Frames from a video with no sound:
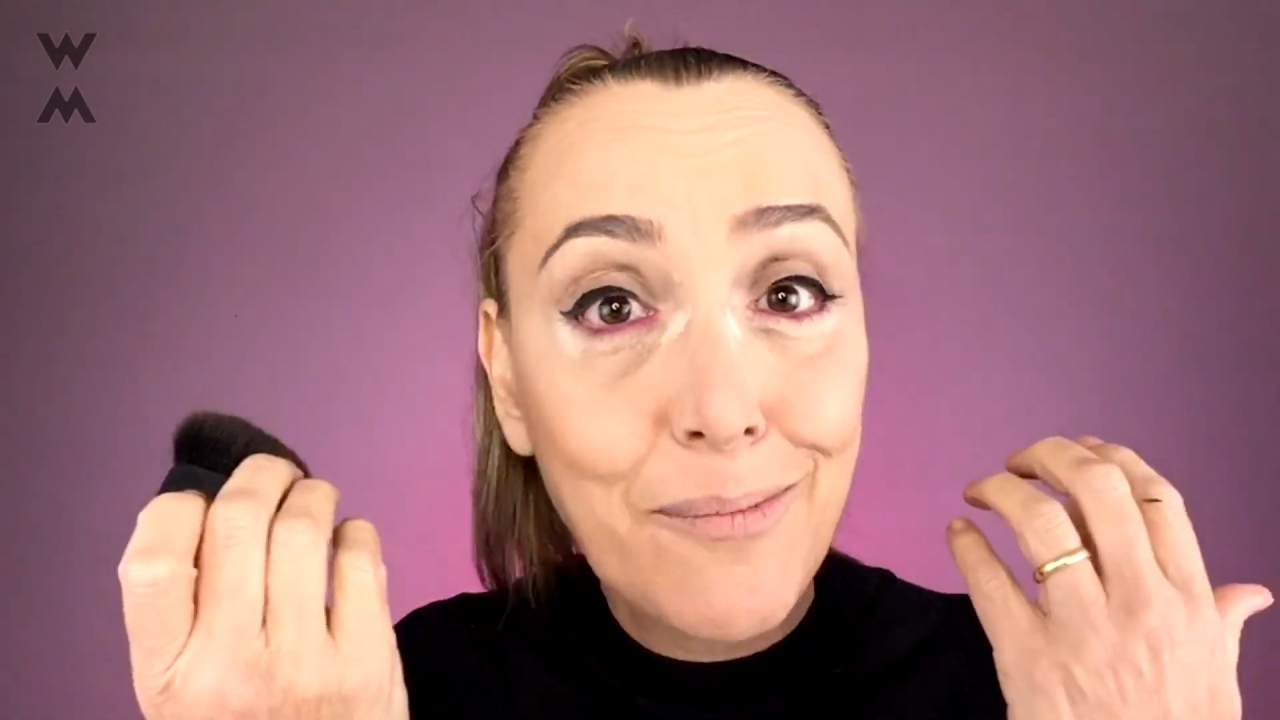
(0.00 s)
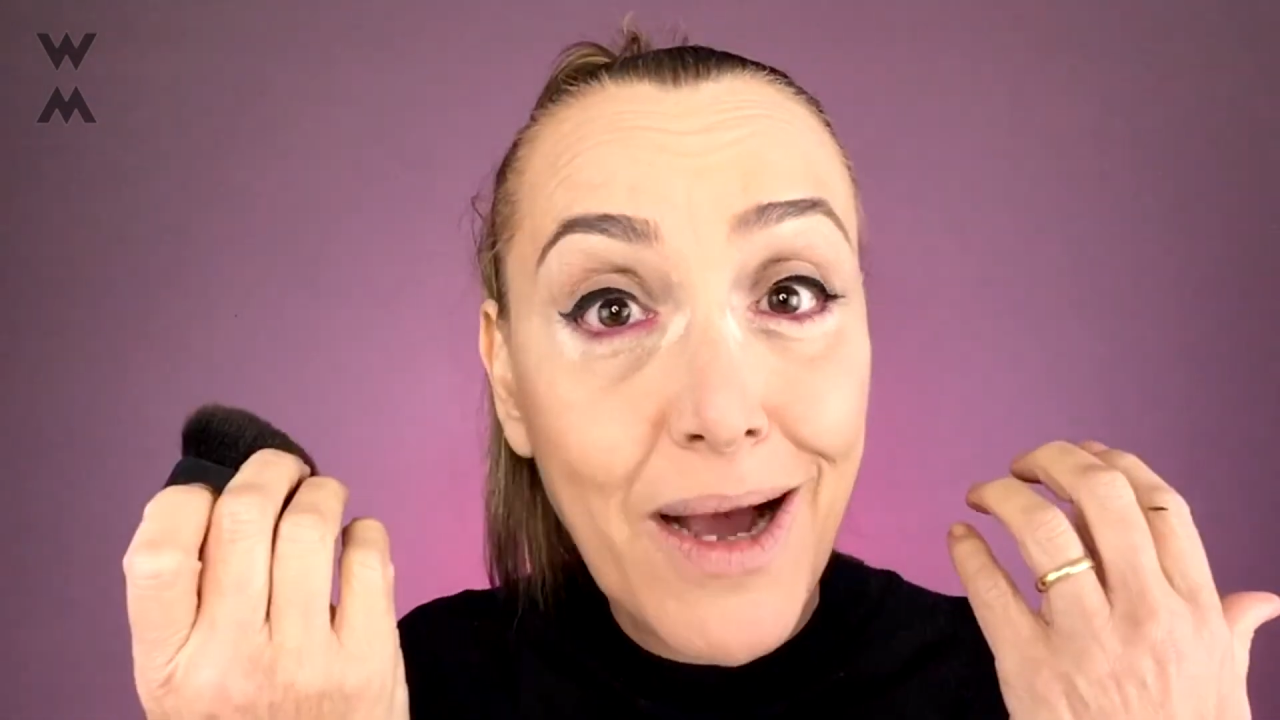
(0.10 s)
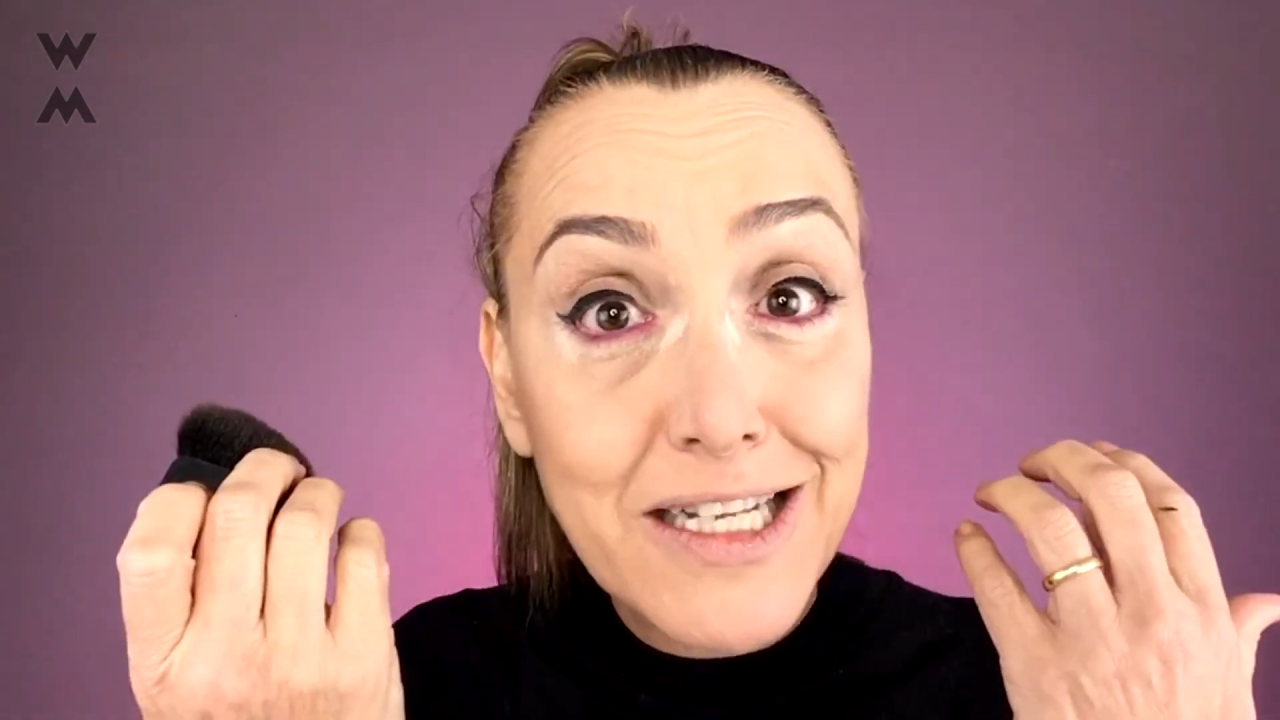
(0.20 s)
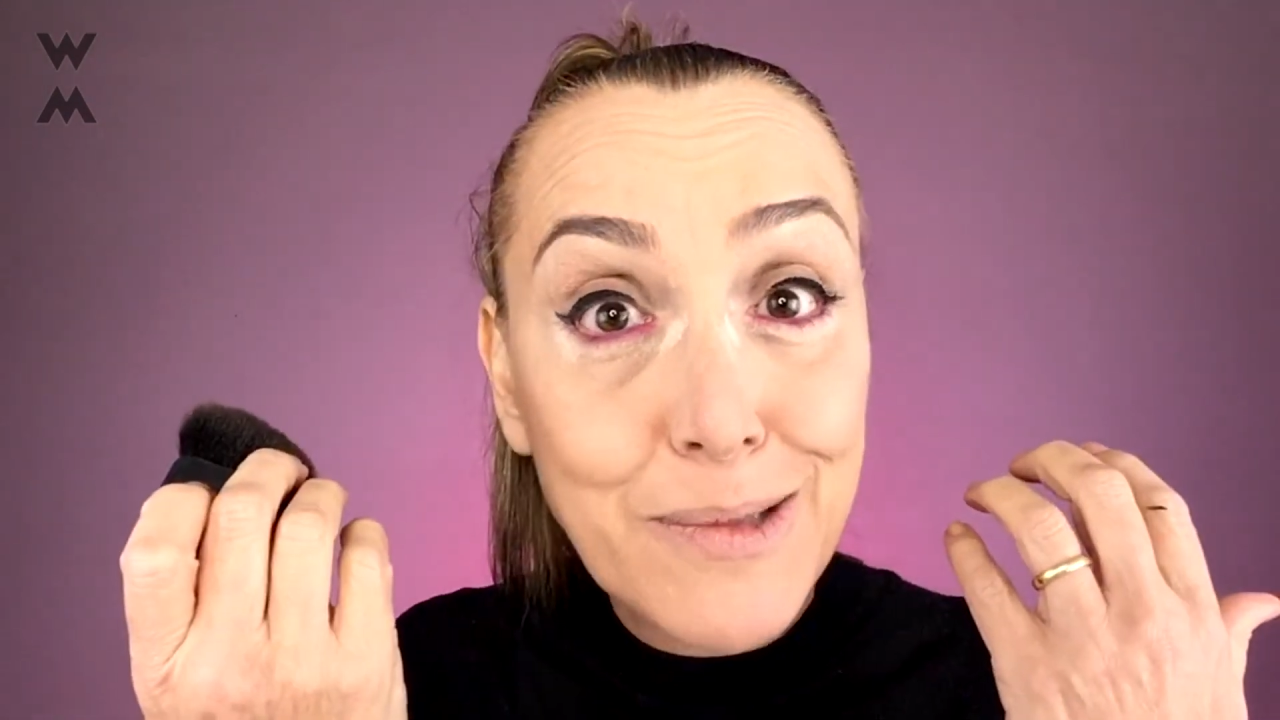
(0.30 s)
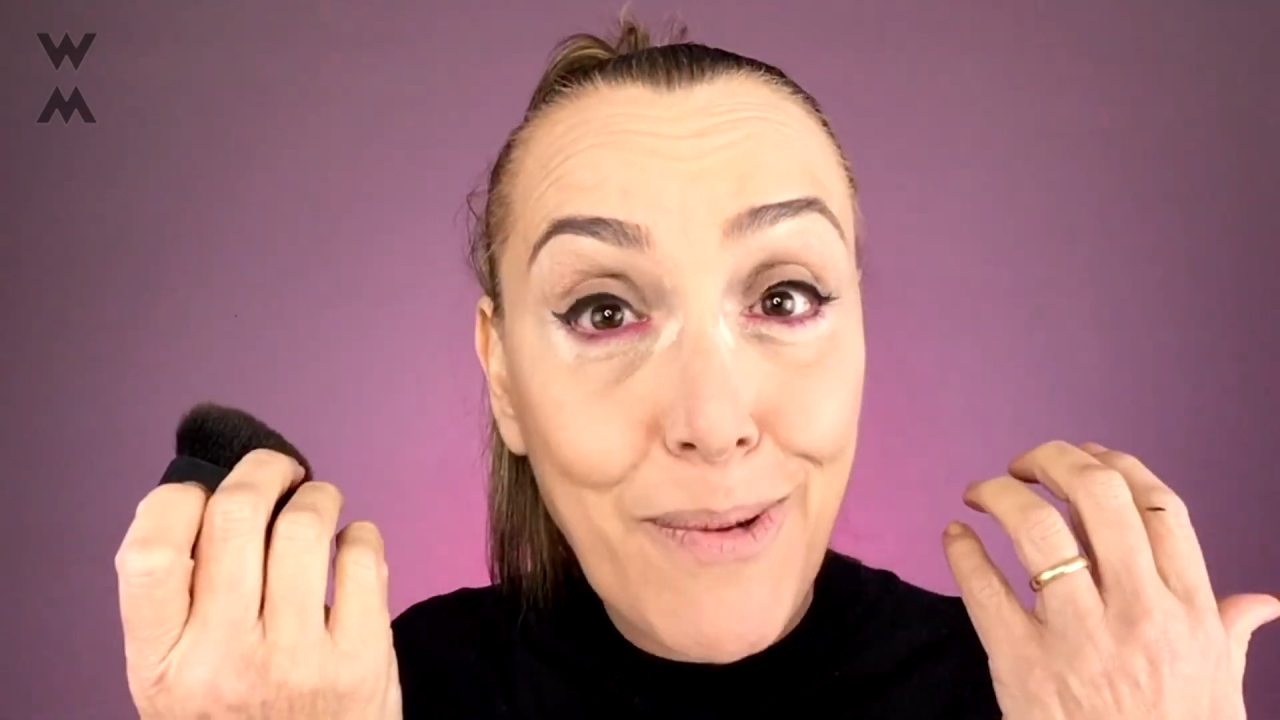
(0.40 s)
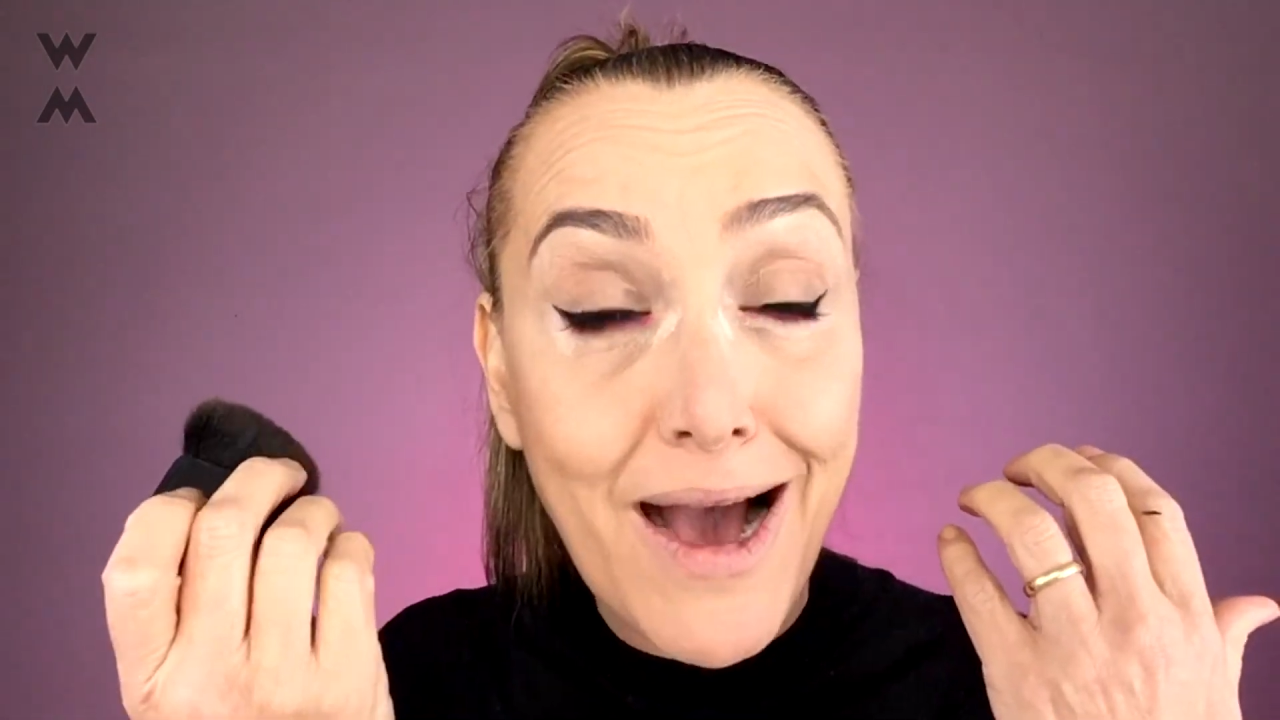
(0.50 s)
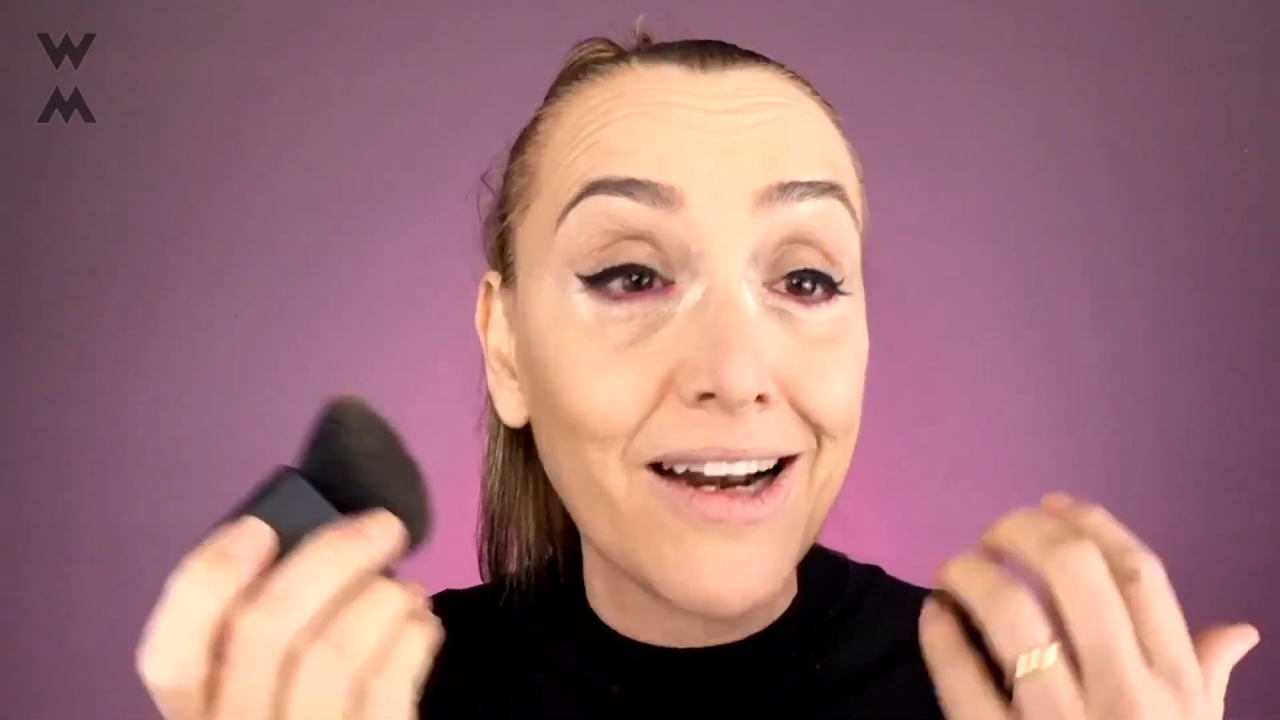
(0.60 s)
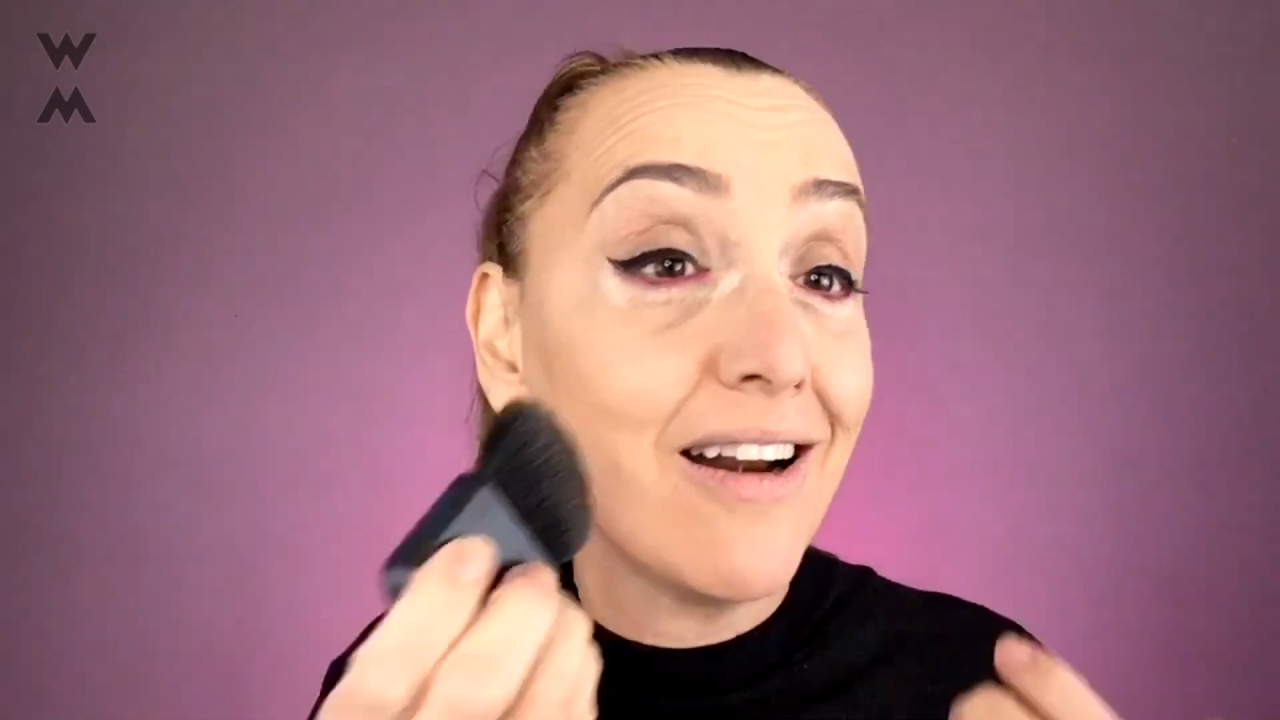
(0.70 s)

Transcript: but it's a part